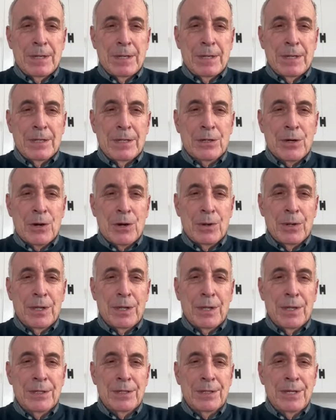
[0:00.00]
is
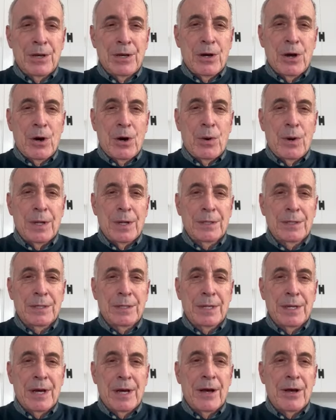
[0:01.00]
currently a CEO and
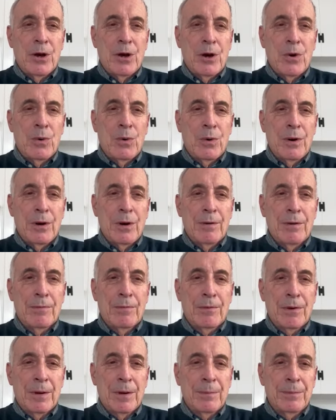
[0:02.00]
CIO
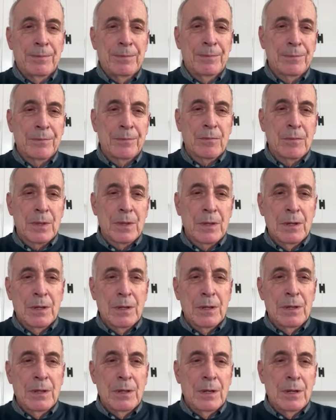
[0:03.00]
of um,
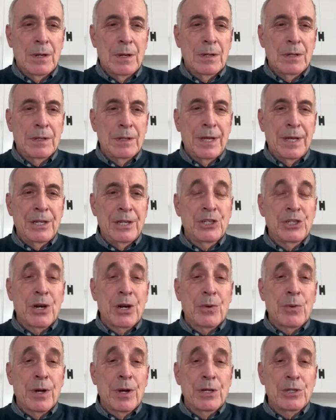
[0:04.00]
uh, Lane
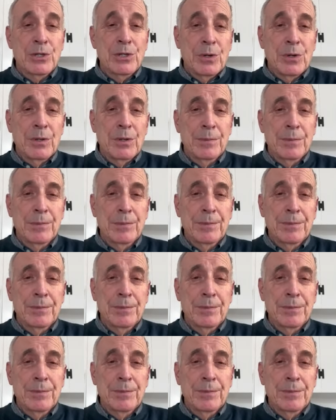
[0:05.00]
Generational.